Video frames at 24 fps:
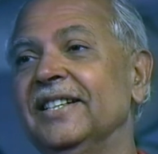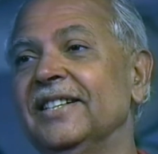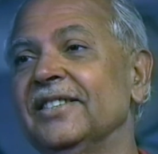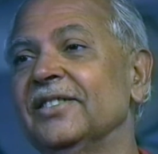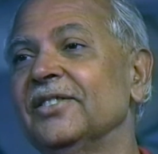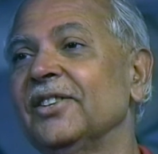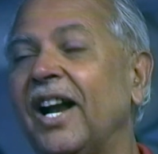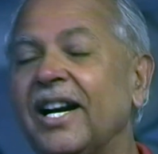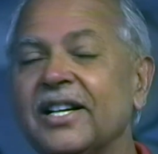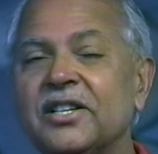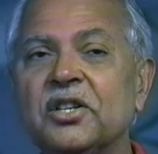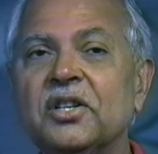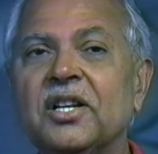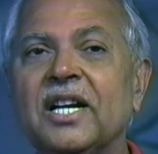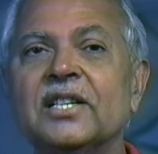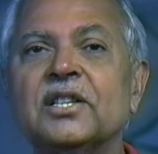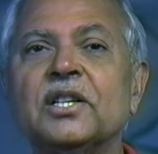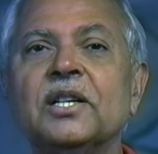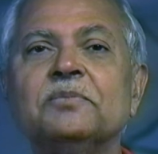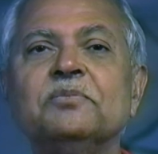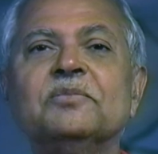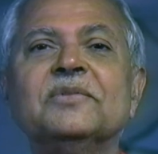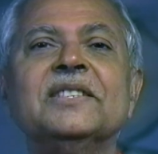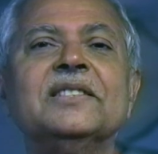not that
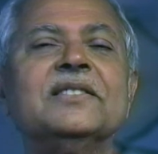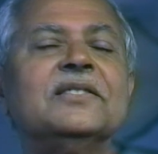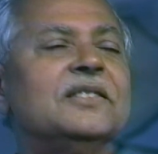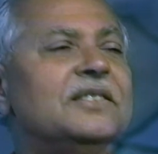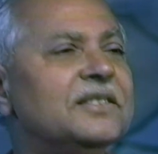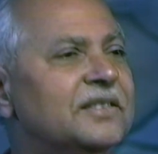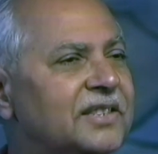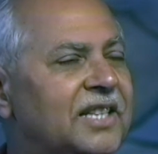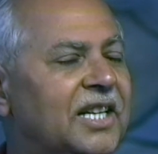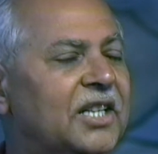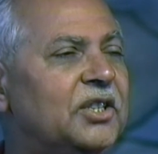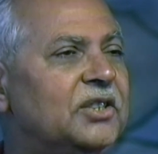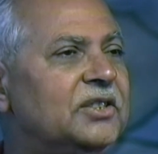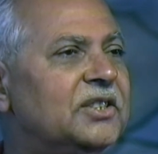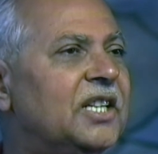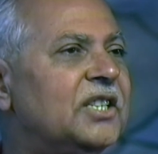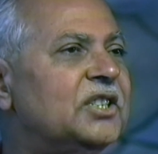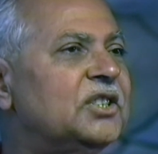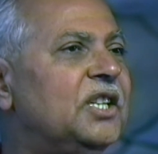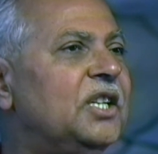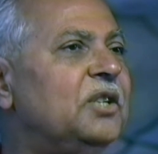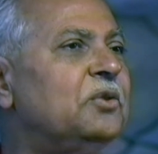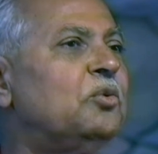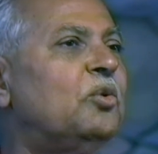um, ju
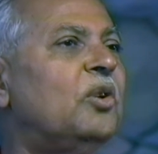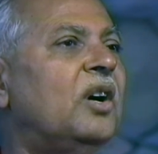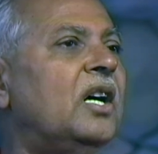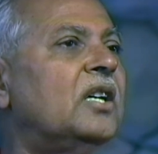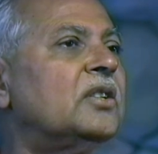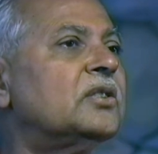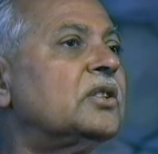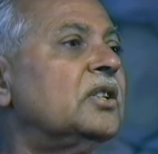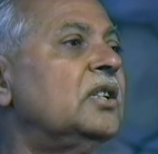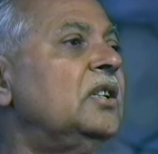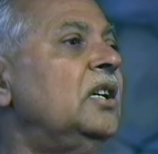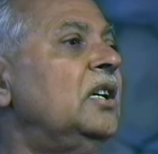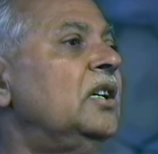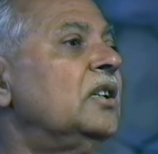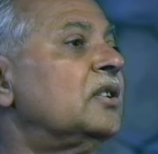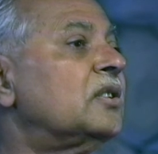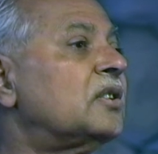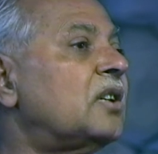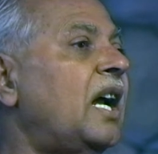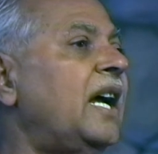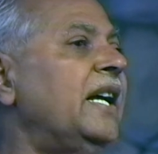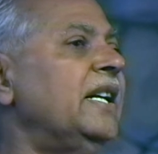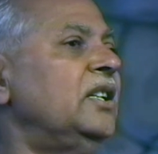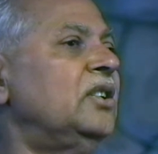just in words,
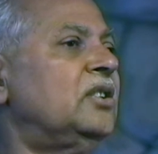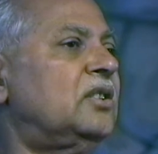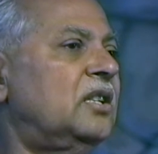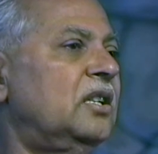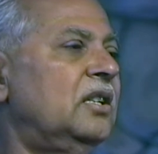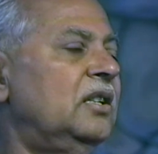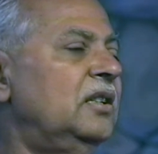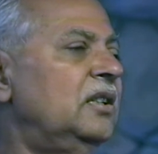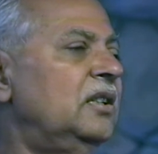try it.